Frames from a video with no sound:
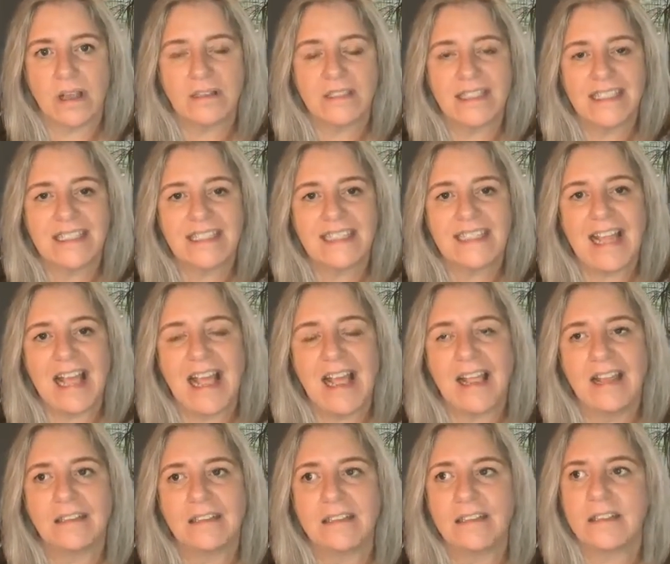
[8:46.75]

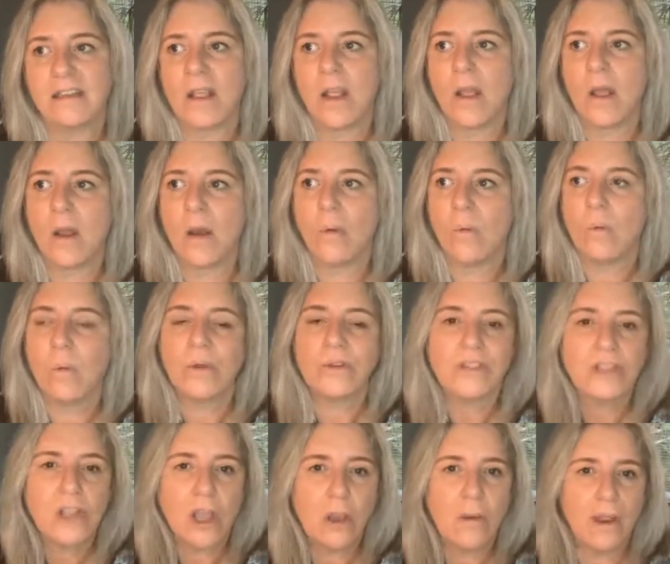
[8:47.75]
understand
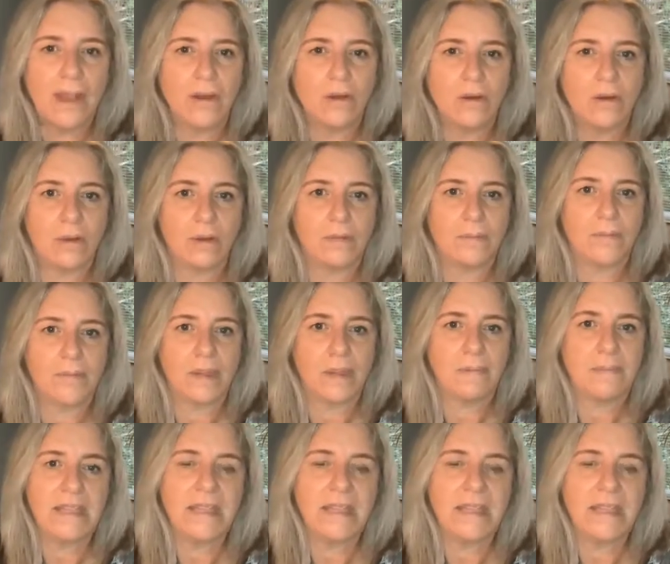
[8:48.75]
what's going on,